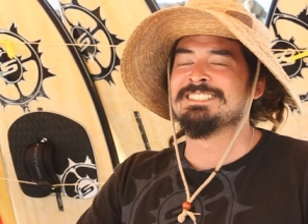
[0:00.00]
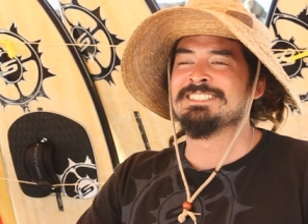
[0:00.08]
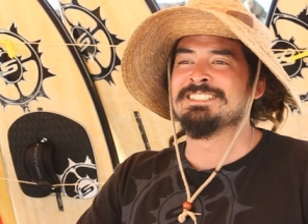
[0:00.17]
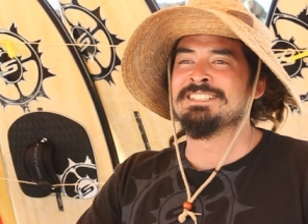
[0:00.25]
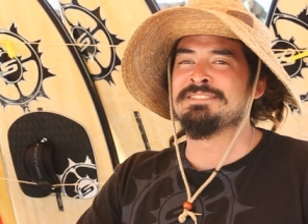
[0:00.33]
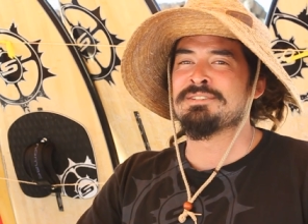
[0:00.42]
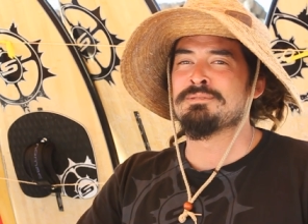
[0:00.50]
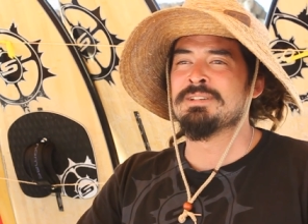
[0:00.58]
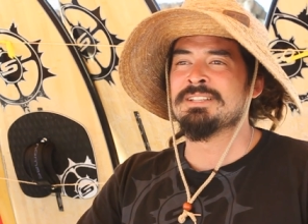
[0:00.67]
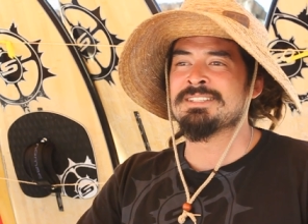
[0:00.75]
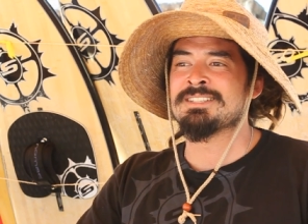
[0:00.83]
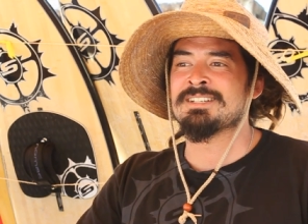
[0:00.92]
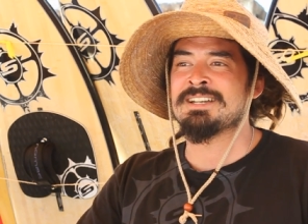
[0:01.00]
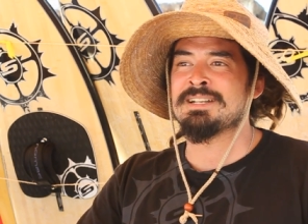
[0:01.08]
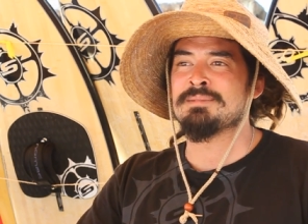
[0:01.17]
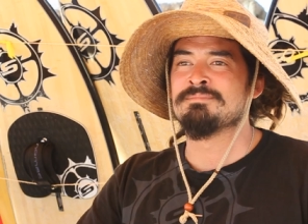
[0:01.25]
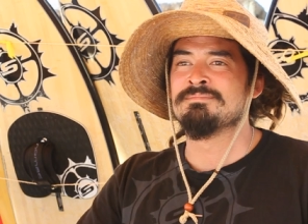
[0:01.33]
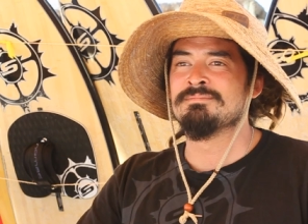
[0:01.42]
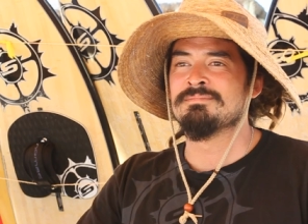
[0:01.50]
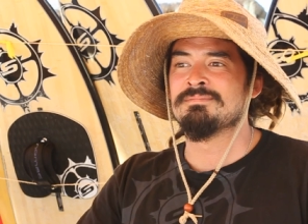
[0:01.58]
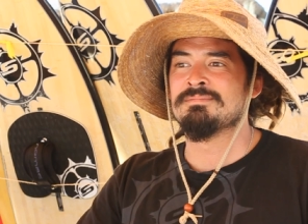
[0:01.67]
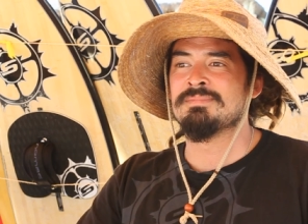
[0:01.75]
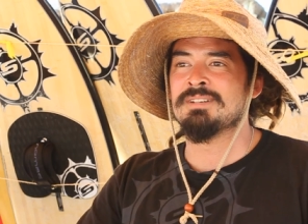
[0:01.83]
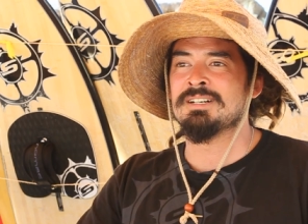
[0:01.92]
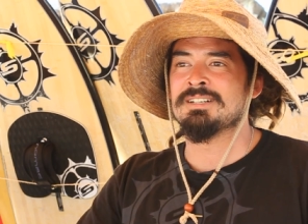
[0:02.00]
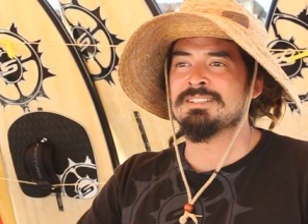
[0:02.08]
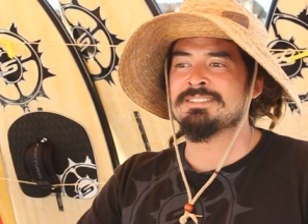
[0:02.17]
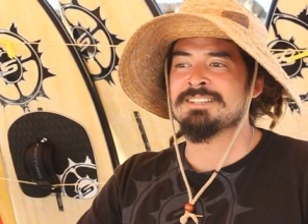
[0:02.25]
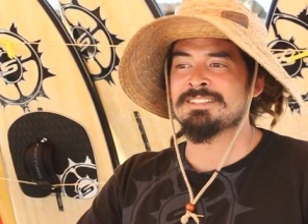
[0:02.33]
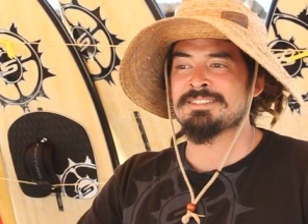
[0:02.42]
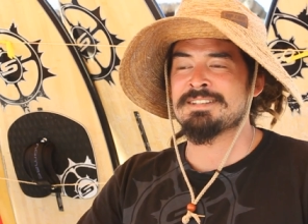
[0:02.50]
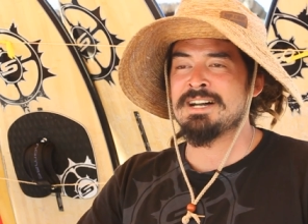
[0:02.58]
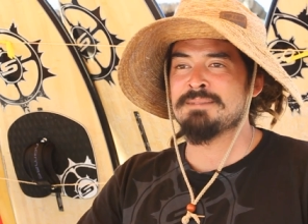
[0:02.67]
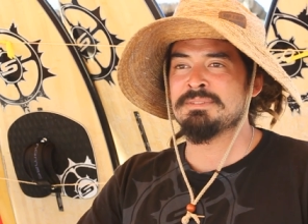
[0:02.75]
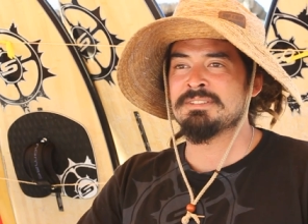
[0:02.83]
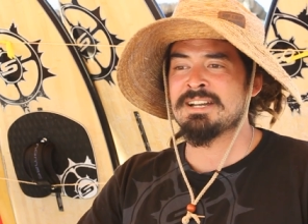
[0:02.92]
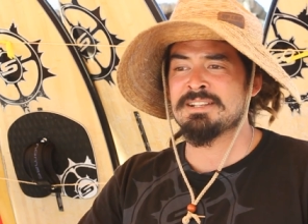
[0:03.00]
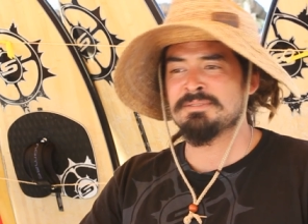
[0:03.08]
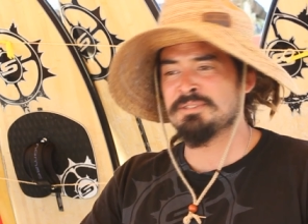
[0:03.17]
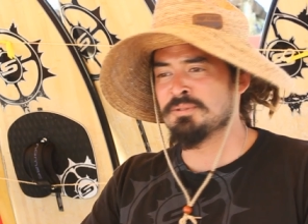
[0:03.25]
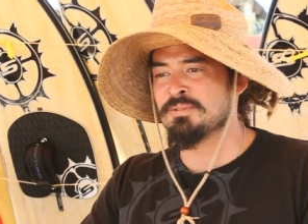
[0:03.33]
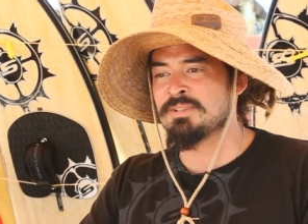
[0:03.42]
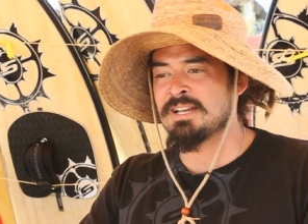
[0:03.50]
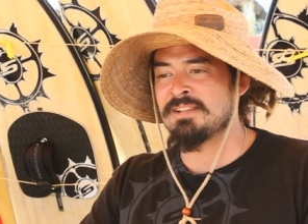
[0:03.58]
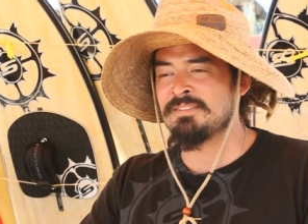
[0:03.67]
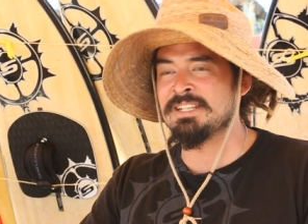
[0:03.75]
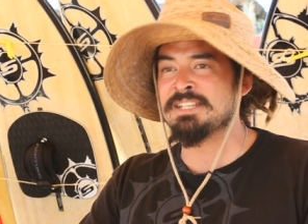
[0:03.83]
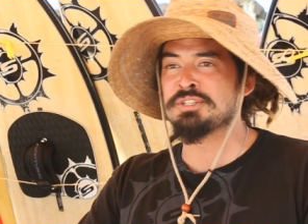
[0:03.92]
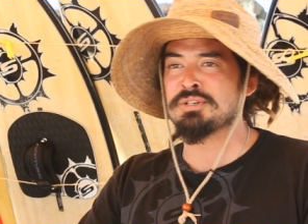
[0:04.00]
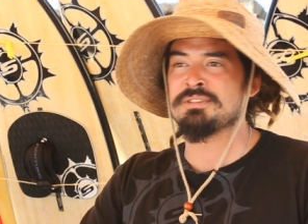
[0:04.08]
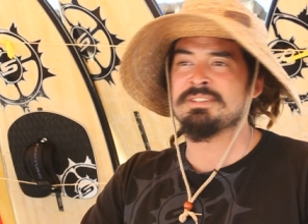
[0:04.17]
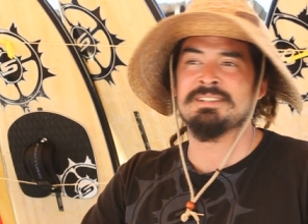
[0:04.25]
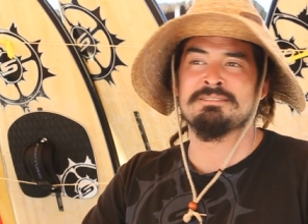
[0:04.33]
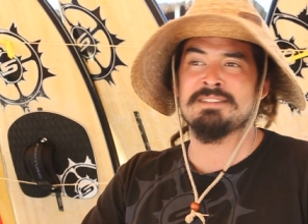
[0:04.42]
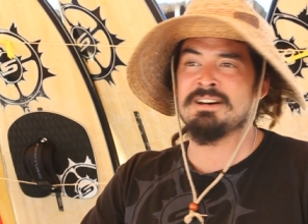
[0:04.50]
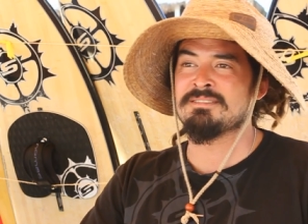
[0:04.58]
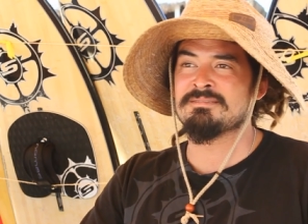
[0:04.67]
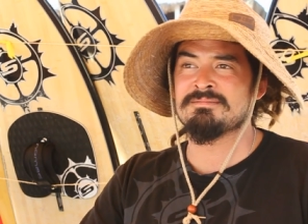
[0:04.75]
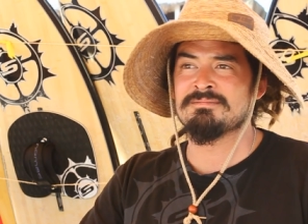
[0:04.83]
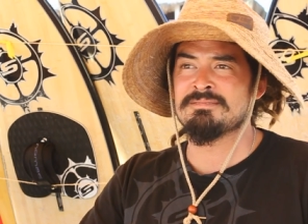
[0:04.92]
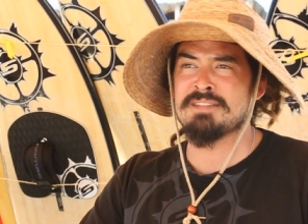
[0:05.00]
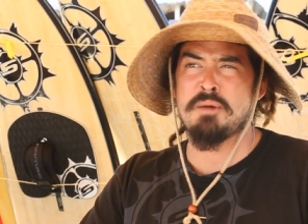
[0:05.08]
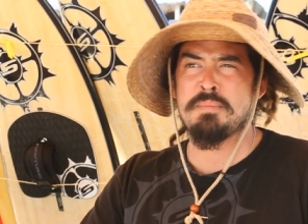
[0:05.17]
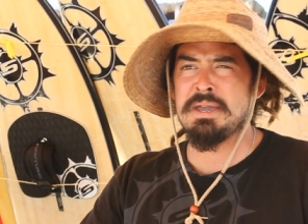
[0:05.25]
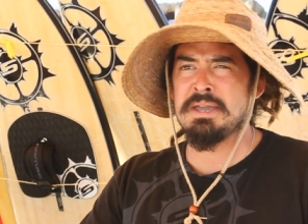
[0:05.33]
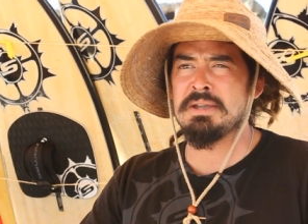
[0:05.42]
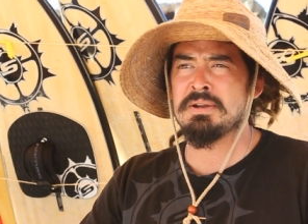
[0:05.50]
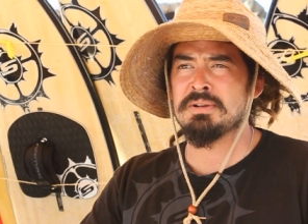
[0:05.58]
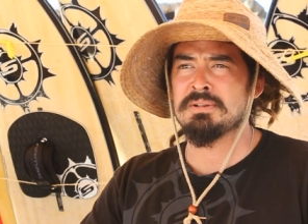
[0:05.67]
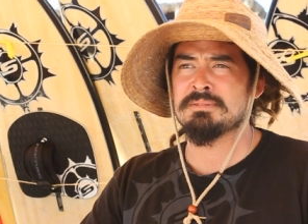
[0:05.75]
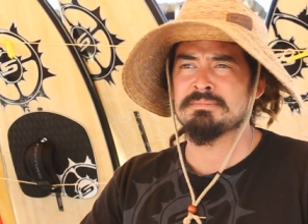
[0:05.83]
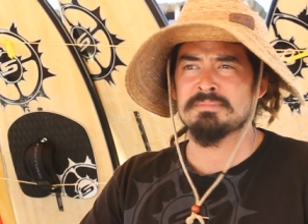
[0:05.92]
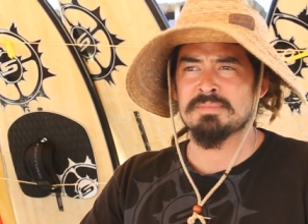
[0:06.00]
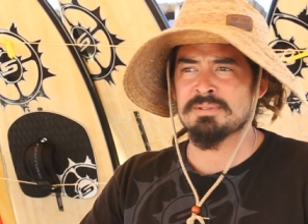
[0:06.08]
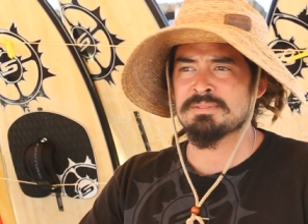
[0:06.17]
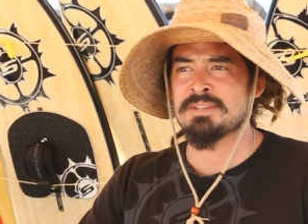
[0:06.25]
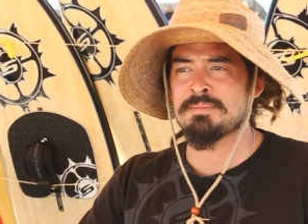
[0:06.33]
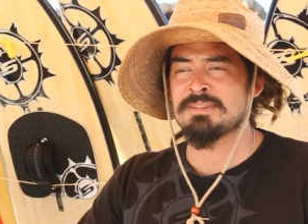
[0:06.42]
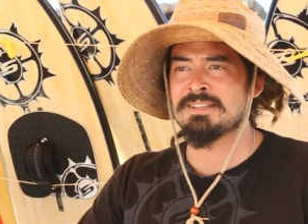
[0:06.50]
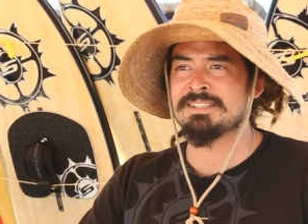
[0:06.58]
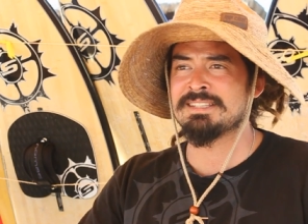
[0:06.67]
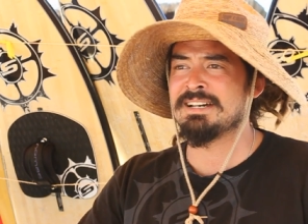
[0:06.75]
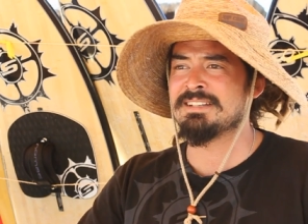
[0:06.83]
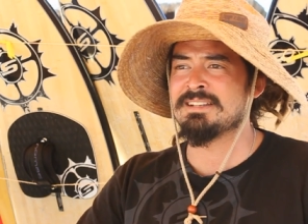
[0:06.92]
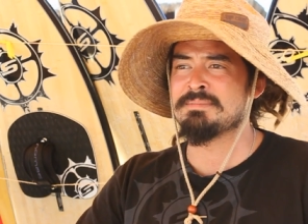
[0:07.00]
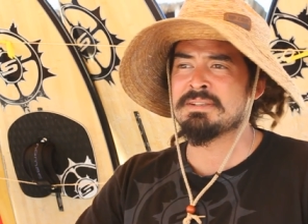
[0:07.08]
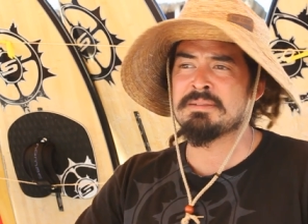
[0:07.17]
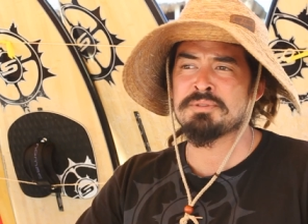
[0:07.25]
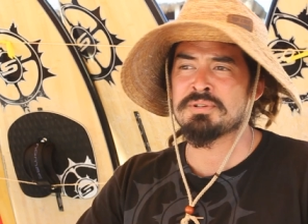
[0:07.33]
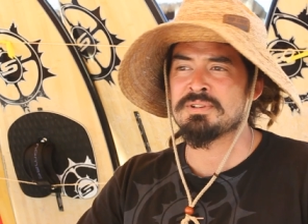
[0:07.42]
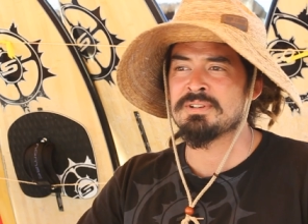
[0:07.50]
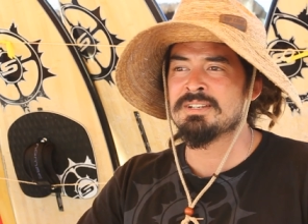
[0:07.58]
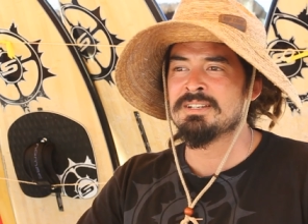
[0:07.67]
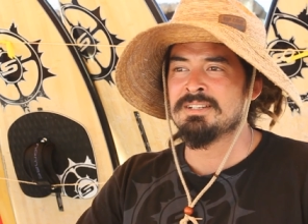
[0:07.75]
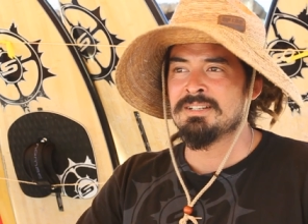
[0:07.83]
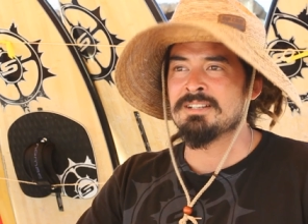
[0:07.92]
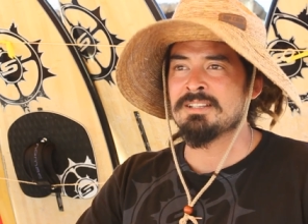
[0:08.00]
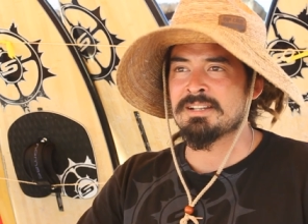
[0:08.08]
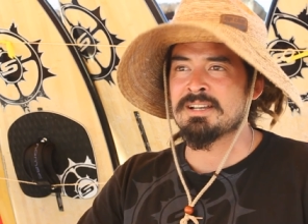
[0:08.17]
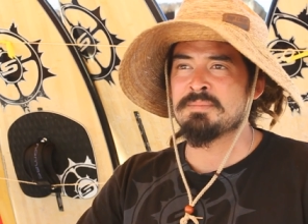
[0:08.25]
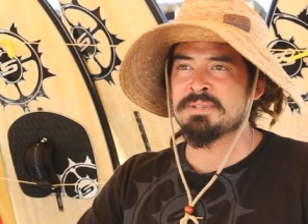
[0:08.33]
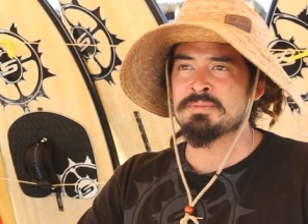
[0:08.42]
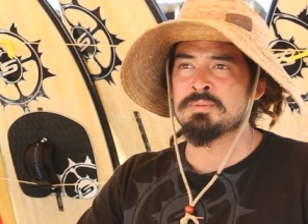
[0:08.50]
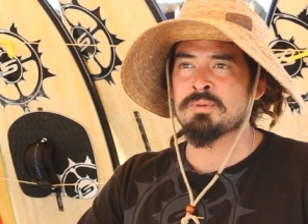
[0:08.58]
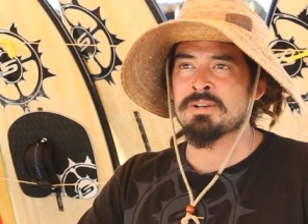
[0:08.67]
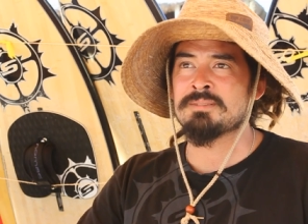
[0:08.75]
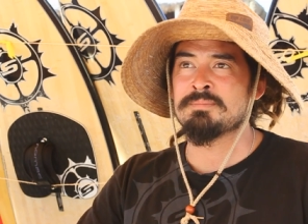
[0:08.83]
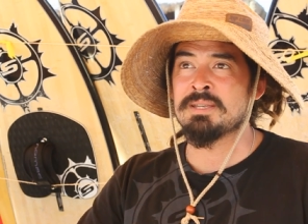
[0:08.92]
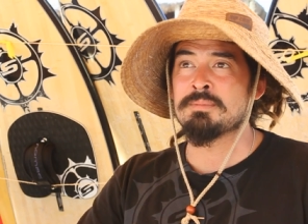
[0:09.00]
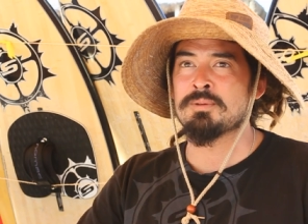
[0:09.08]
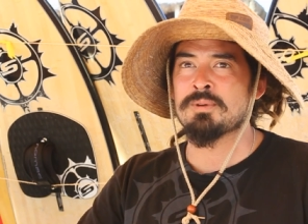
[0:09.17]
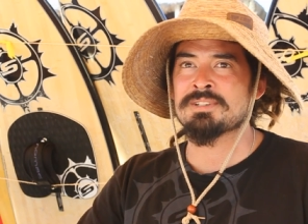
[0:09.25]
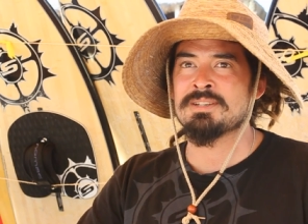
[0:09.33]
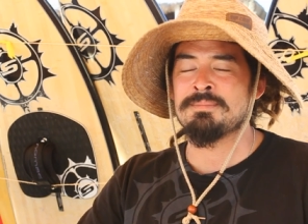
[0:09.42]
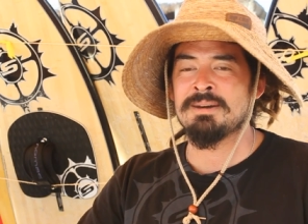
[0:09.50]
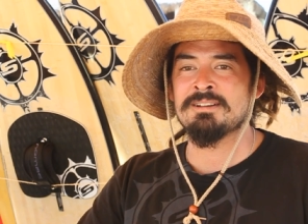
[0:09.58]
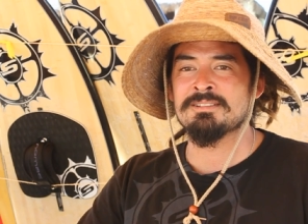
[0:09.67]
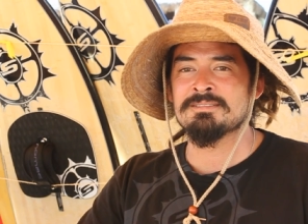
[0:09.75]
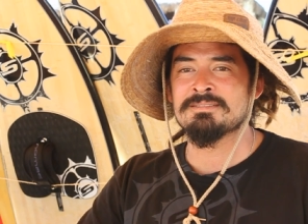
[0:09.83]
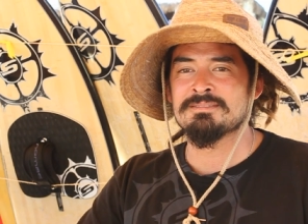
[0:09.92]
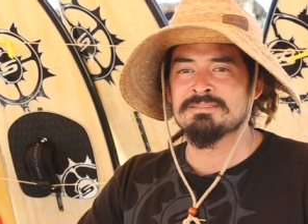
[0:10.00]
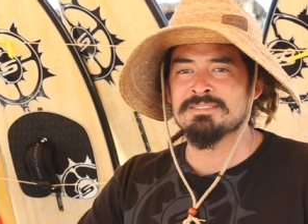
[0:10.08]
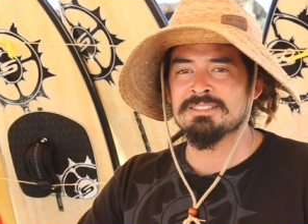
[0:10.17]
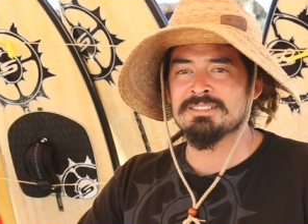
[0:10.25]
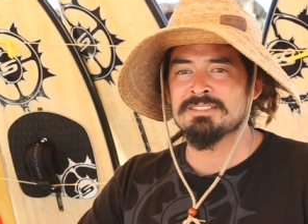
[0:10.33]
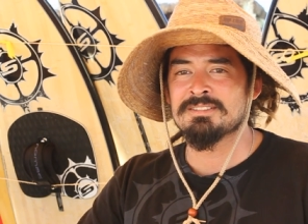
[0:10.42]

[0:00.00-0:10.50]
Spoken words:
and if you're willing to kind of take the time and kind of do kind of an intern thing without pay or something like that, I mean, I'm sure a lot of companies would be able to work something out. Yeah.